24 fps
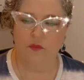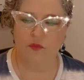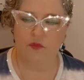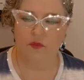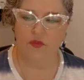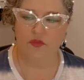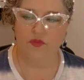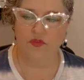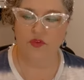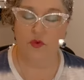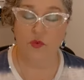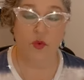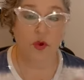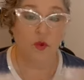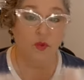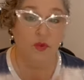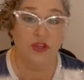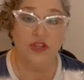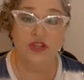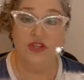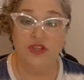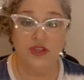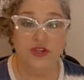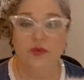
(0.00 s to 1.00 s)
so what we
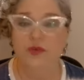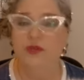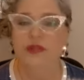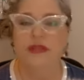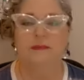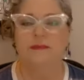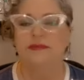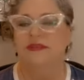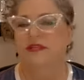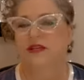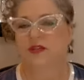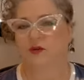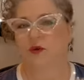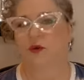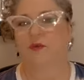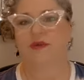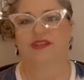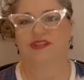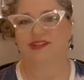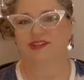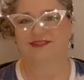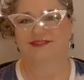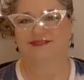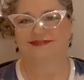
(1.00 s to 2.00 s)
do, let me tell you what we
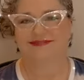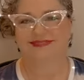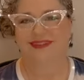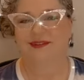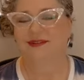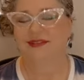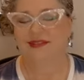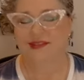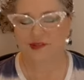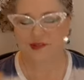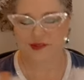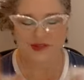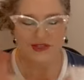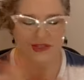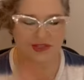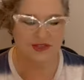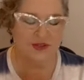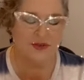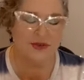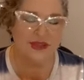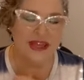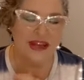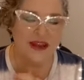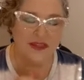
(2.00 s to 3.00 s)
do.
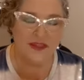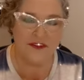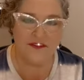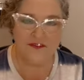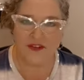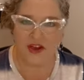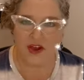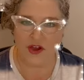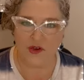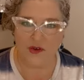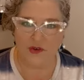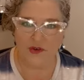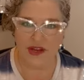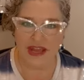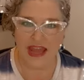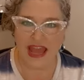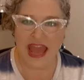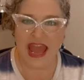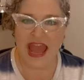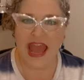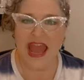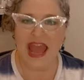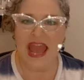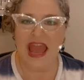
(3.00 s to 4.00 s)
So we get on the phone
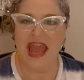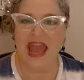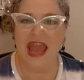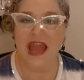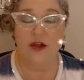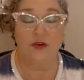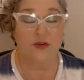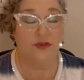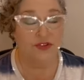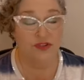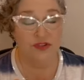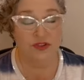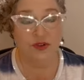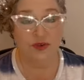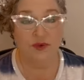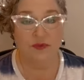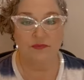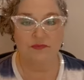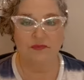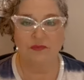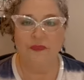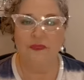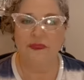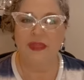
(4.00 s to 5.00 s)
or
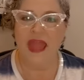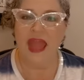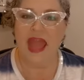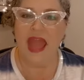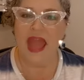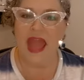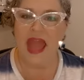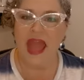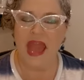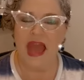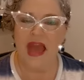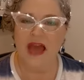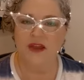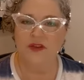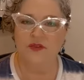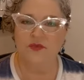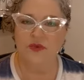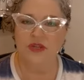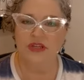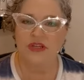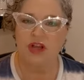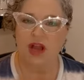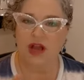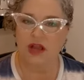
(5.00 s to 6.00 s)
Zoom, and
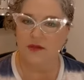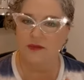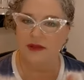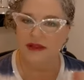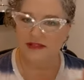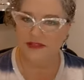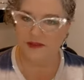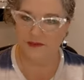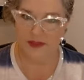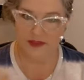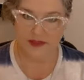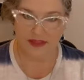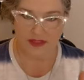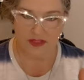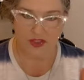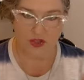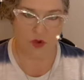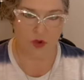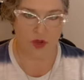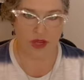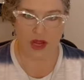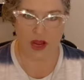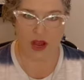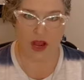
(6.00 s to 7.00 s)
we talk about something that's
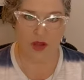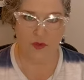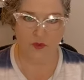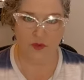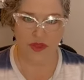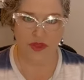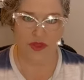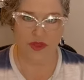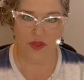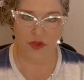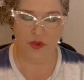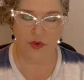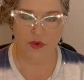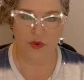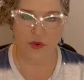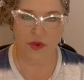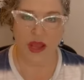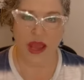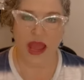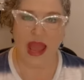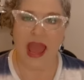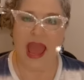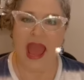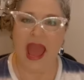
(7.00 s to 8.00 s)
going on with you.
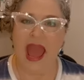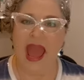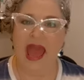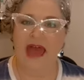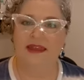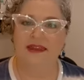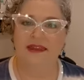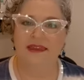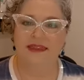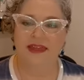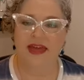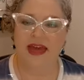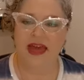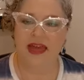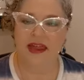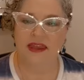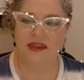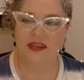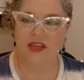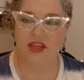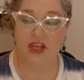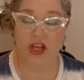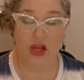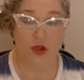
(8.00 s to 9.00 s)
And
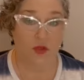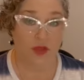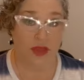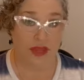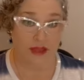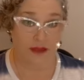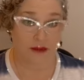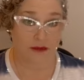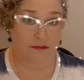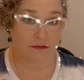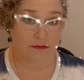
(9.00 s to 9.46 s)
then, like,